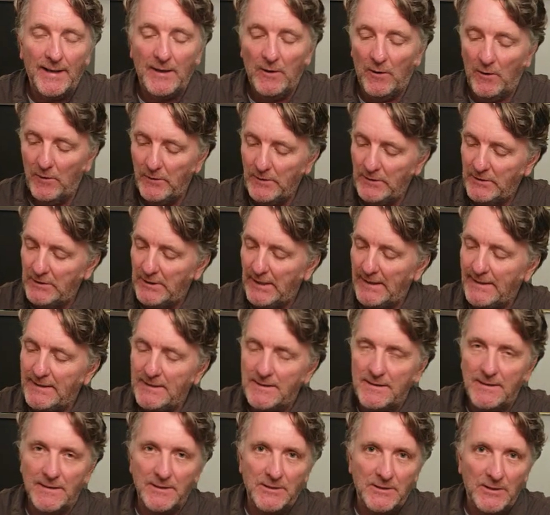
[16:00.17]
and you only
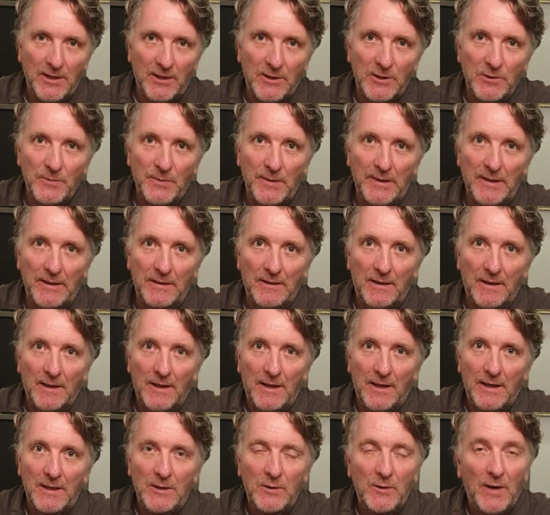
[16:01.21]
change the shutter speed,
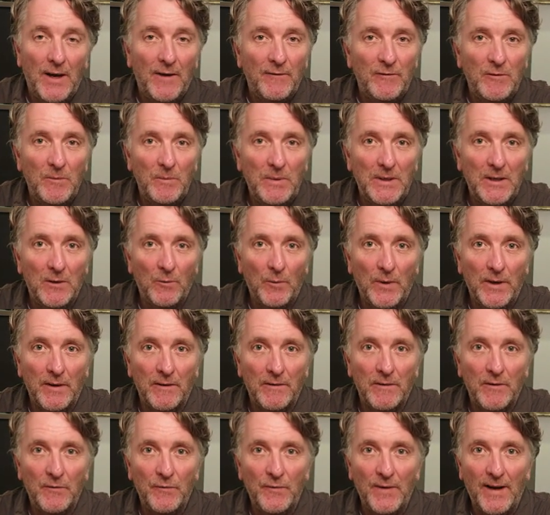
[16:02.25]
you have to be aware
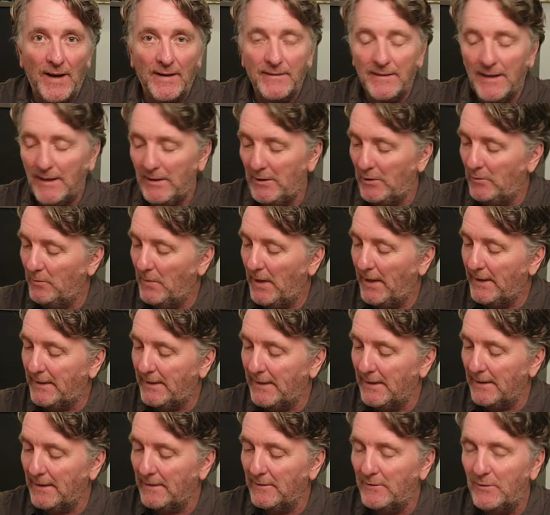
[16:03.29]
of the fact that you might
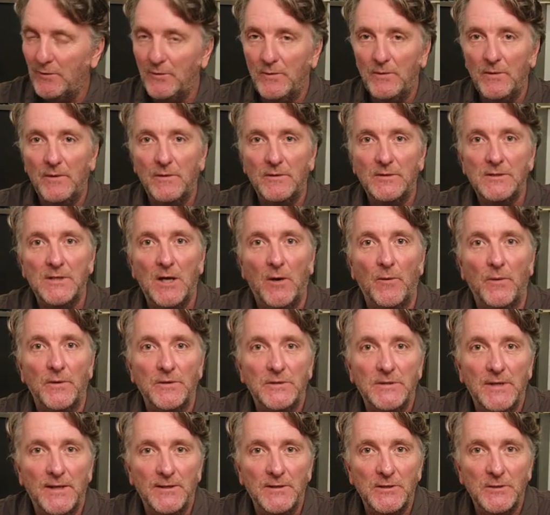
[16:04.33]
get into slower
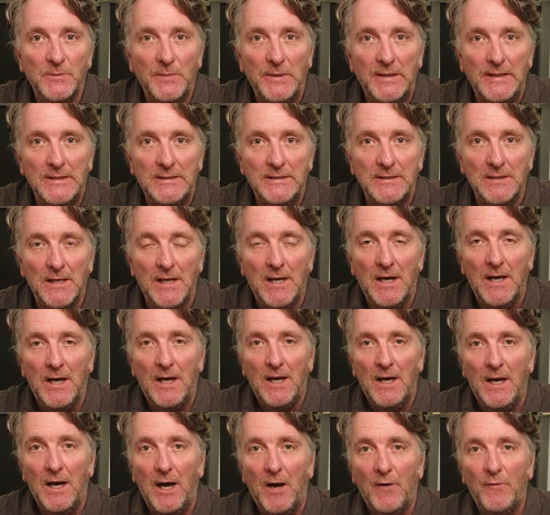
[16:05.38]
shutter speeds
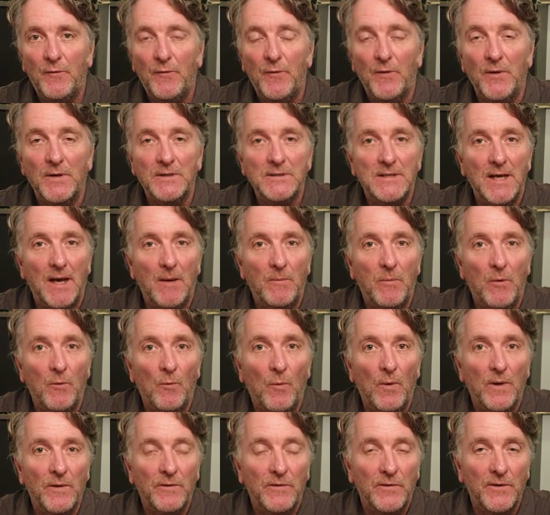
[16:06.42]
of, for example,
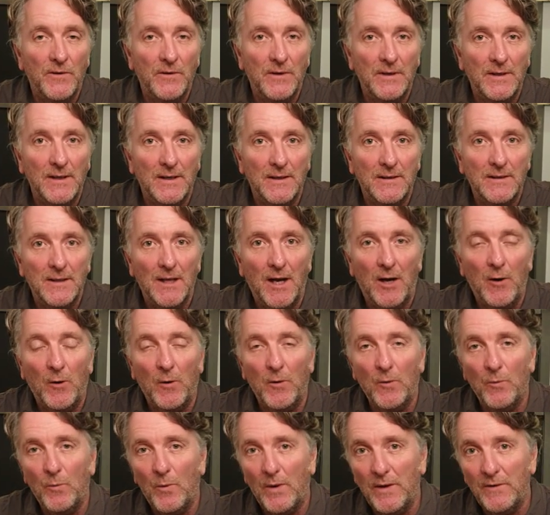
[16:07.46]
1/30th
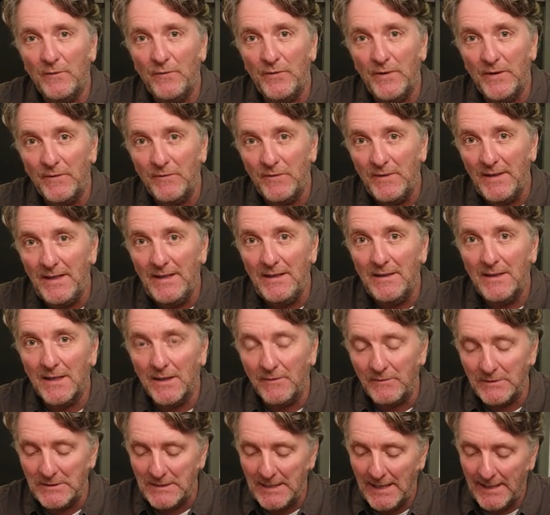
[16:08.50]
or 1/15th
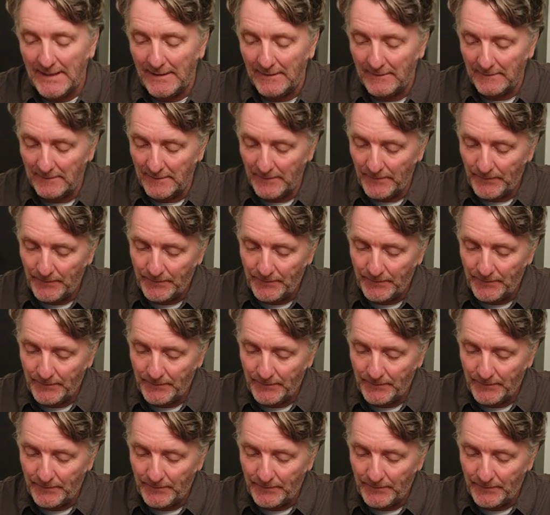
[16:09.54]
of a second,